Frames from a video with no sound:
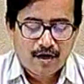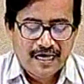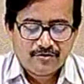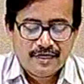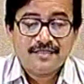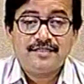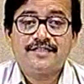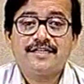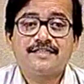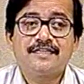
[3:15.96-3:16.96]
as well as
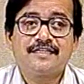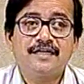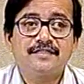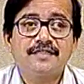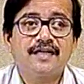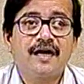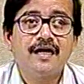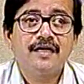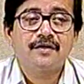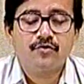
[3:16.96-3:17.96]
digital signals, in an
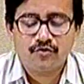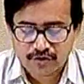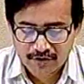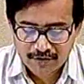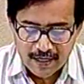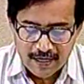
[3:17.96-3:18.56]
earlier course on